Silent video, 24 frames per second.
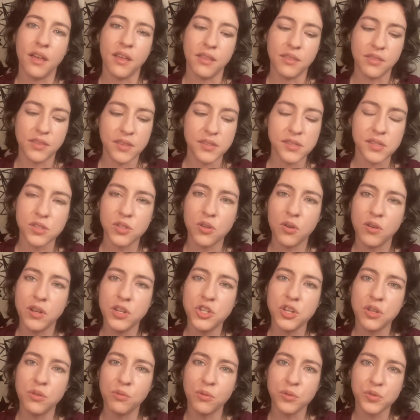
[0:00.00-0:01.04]
this Attorney
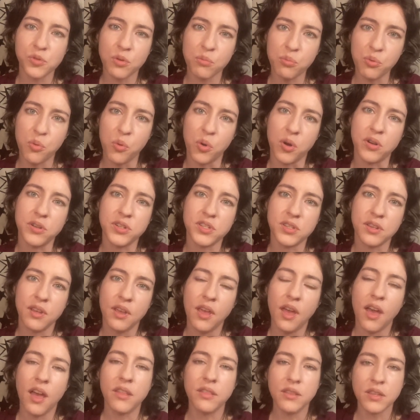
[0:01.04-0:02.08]
General's report
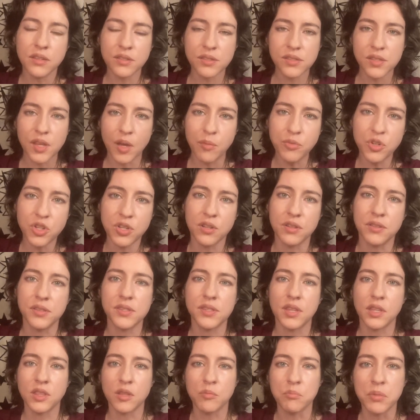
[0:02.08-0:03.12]
and the assumptions
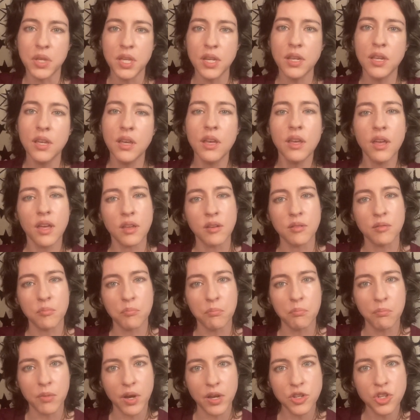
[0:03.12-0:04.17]
that the media and
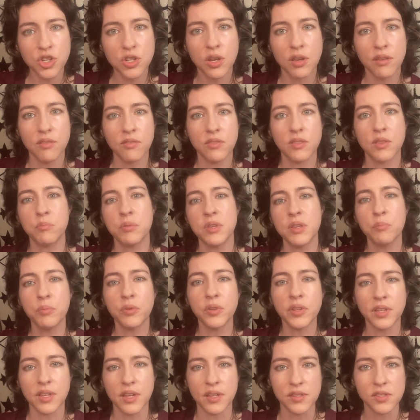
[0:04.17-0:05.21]
much of the people
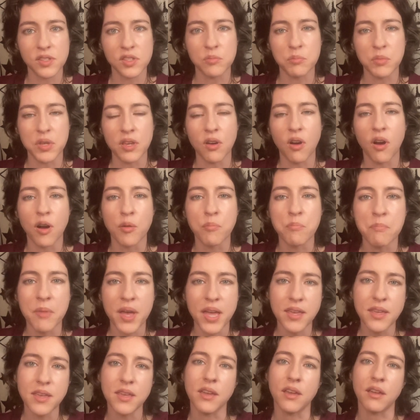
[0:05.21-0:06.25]
against me are
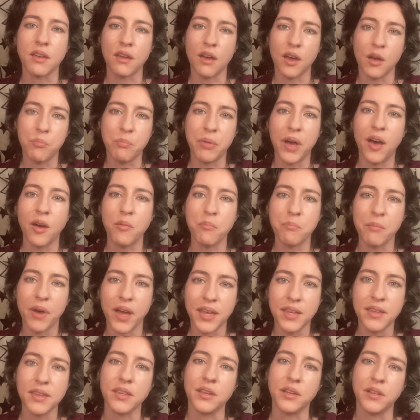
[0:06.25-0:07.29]
making about
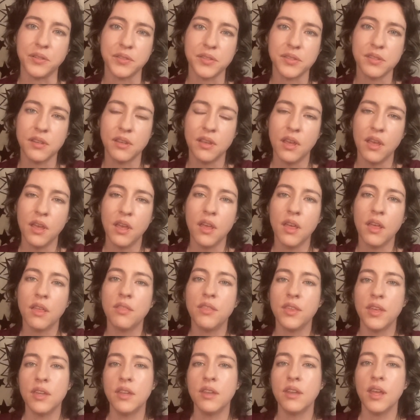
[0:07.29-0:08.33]
my guilt,
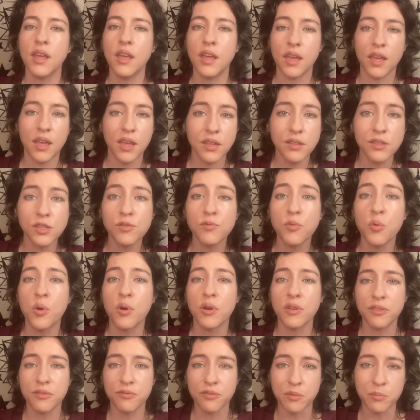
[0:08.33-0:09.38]
then
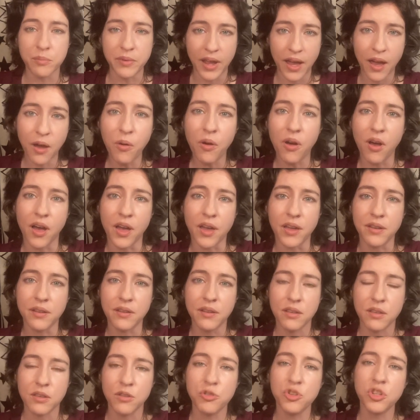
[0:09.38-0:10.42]
henceforth, from now on,
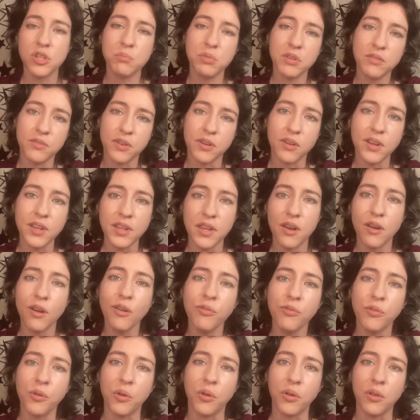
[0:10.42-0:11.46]
you should be very
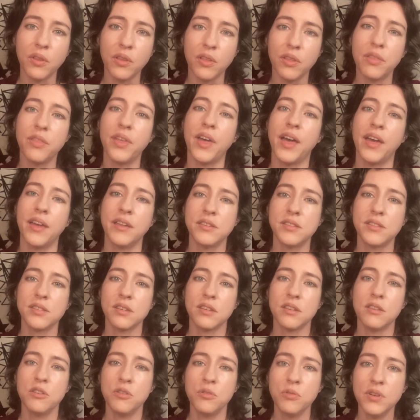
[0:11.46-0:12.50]
careful that
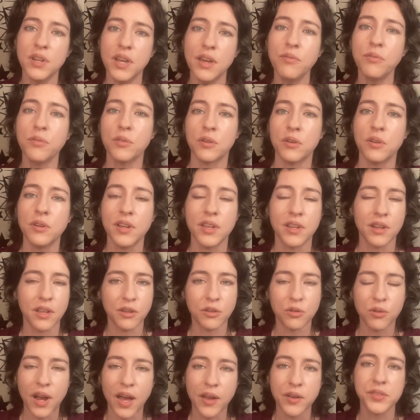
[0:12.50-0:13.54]
you never, in a
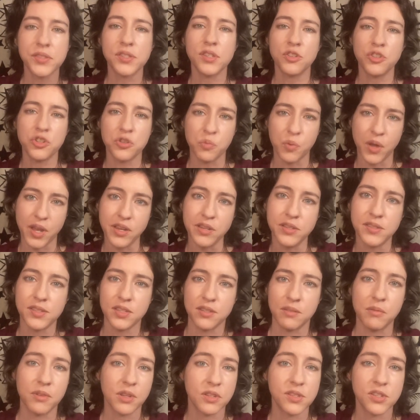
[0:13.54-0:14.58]
crowded
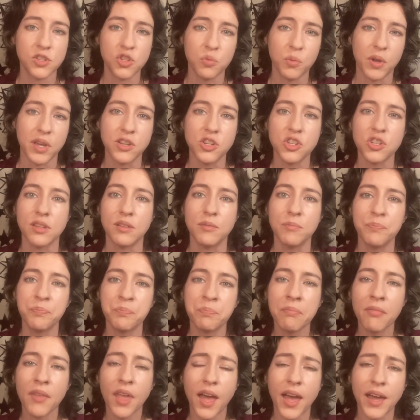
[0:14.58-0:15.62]
situation,
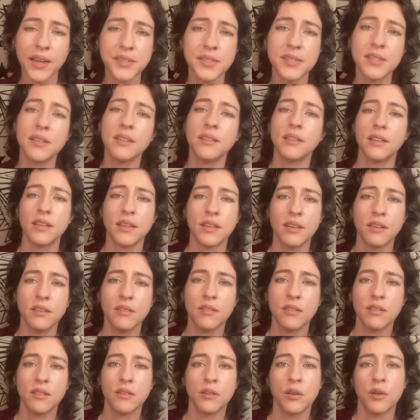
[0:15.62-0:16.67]
accidentally,
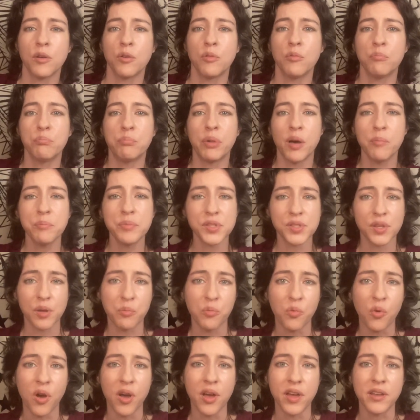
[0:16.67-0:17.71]
you know, bump
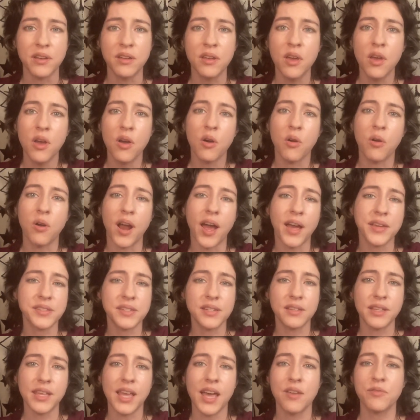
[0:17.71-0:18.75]
someone or
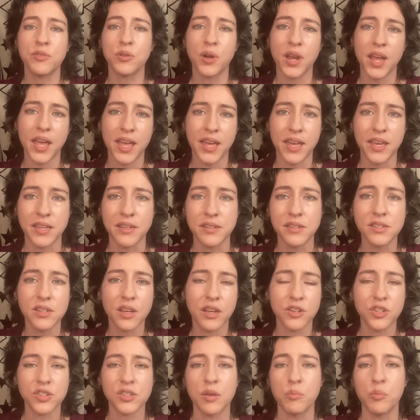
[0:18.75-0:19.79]
accidentally have your hand
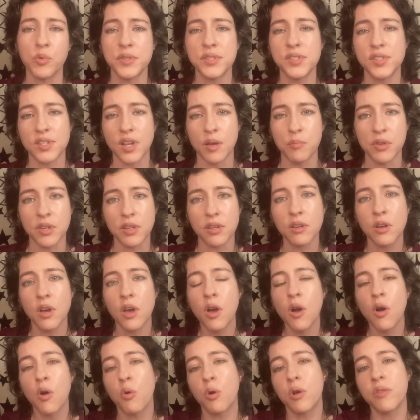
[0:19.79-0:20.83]
touch someone's stomach,
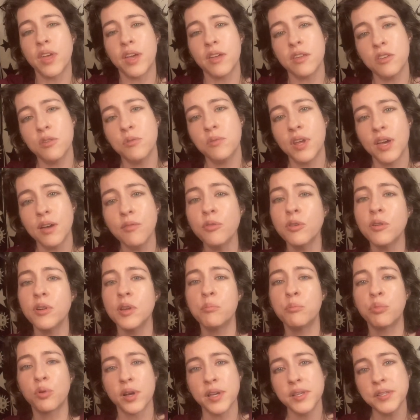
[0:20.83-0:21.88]
or that you never
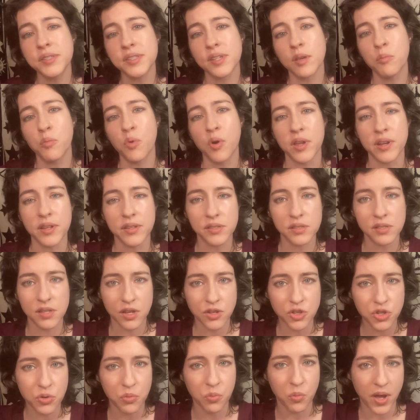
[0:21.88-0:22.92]
embrace someone in
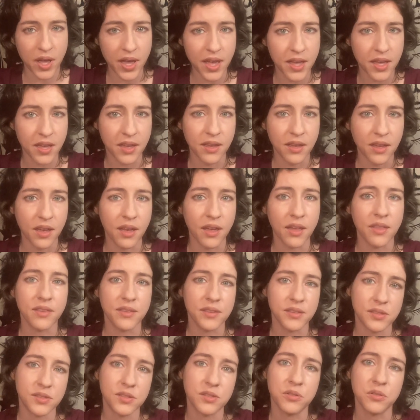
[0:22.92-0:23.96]
such a way
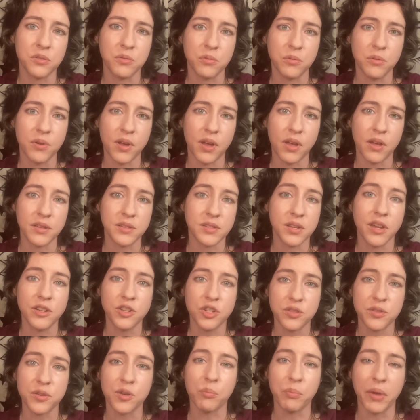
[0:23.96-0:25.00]
as to
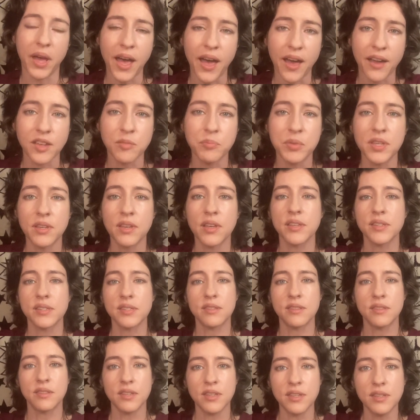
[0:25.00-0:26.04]
touch their back, because
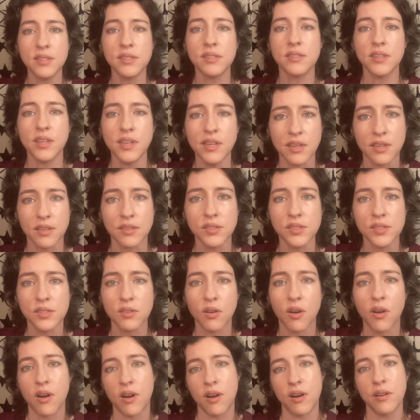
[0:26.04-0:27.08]
these things
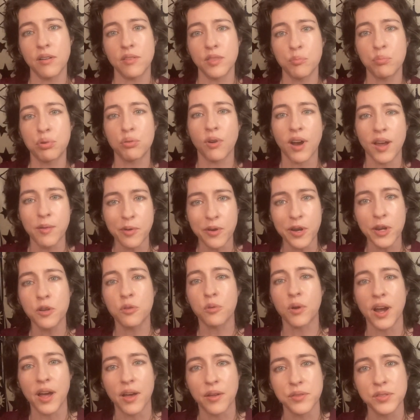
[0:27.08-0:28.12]
are the primary
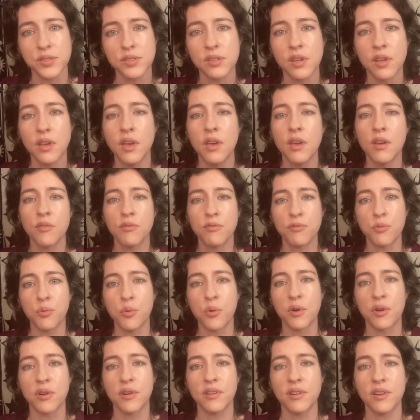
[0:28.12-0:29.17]
grounds
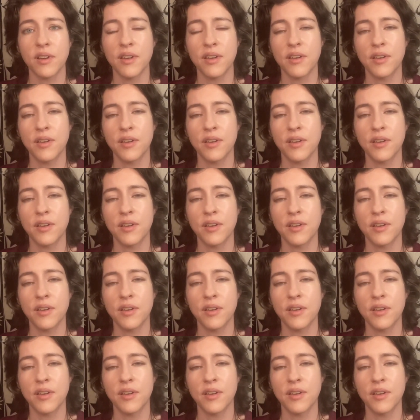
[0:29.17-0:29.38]
for